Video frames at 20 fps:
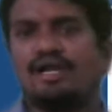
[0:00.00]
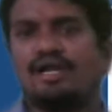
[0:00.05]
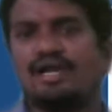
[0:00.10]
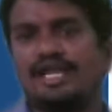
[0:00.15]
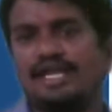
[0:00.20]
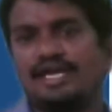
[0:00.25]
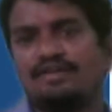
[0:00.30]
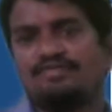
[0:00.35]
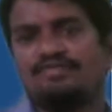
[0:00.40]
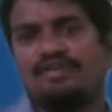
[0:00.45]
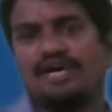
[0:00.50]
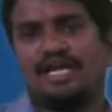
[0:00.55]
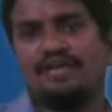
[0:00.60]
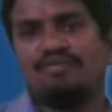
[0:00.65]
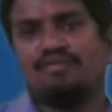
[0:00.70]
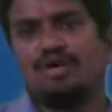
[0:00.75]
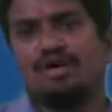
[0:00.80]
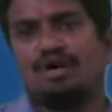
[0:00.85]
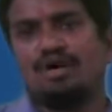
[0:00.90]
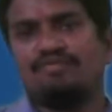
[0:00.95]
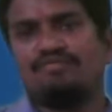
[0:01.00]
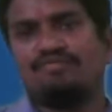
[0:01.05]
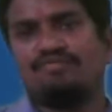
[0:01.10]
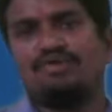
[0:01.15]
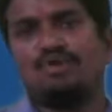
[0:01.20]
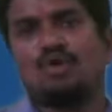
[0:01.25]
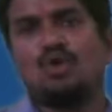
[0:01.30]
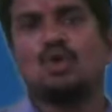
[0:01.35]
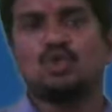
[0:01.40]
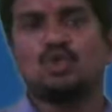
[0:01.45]
layer 5 of
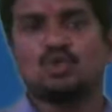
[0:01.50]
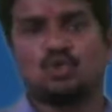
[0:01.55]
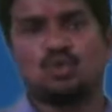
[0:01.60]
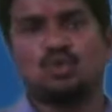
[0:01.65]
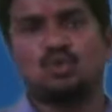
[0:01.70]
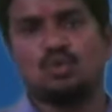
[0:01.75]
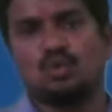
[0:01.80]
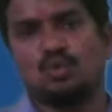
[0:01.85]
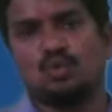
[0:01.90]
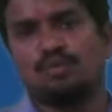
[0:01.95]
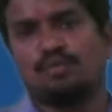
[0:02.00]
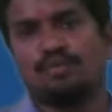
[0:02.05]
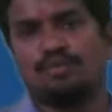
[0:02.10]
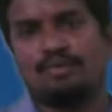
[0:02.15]
host 2.